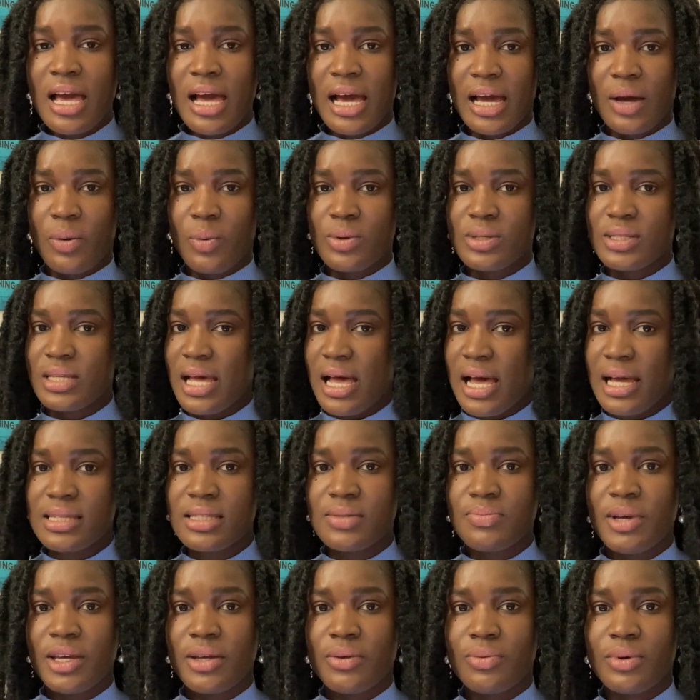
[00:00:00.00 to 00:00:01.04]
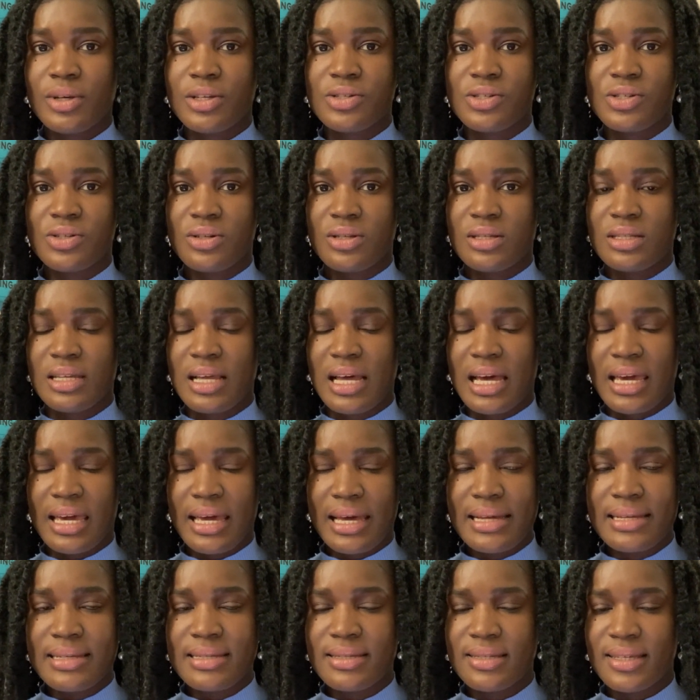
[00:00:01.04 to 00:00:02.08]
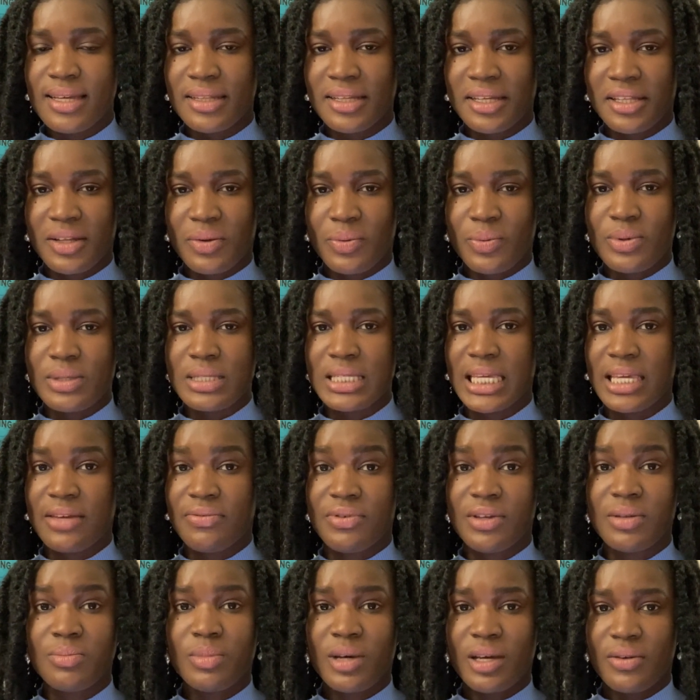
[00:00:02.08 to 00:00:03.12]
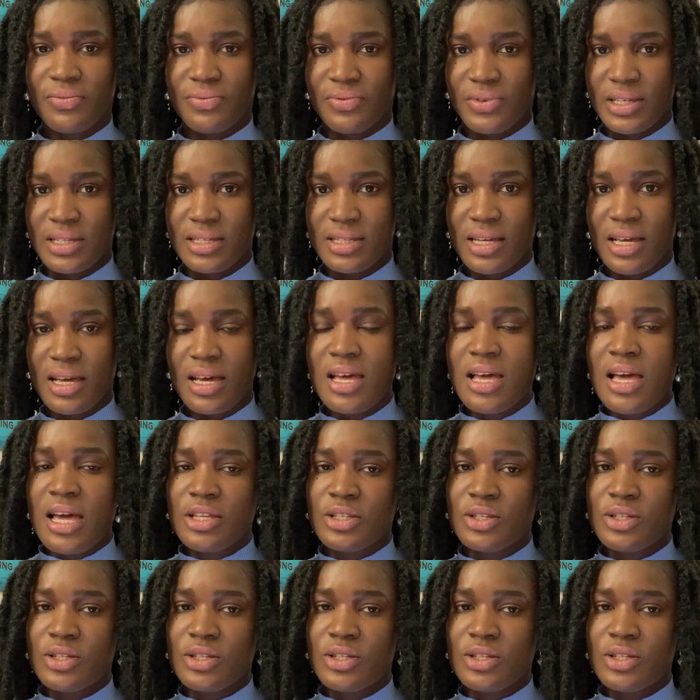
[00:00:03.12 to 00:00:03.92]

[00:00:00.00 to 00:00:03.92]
I was asked my questions, I answered, and I was given my visa.